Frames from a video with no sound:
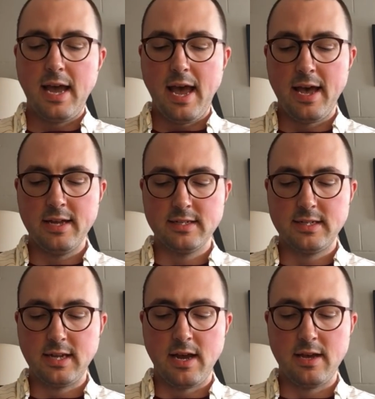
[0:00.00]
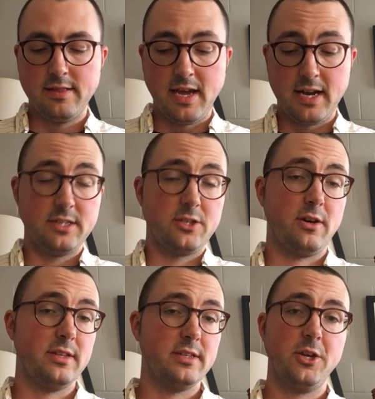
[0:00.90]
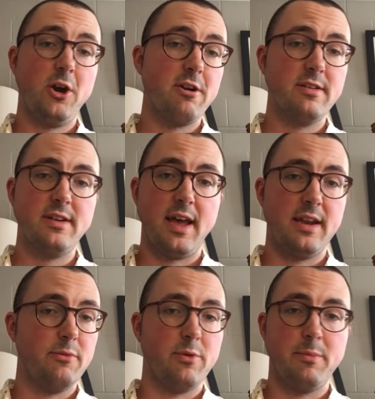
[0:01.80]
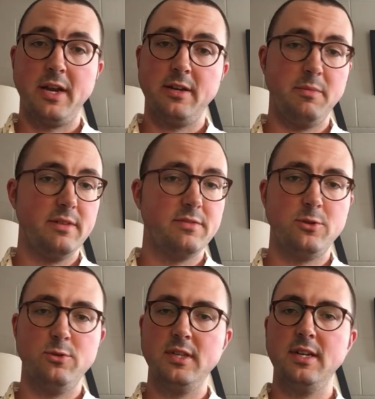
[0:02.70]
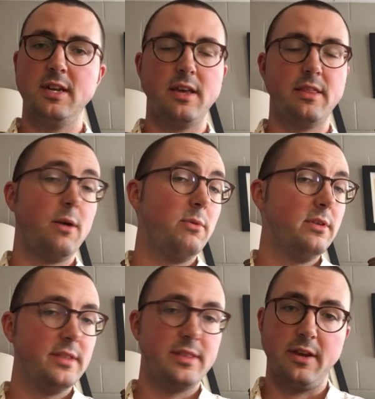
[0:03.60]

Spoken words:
And then I saw this yarn, and it reminded me of Susan, and I thought, well,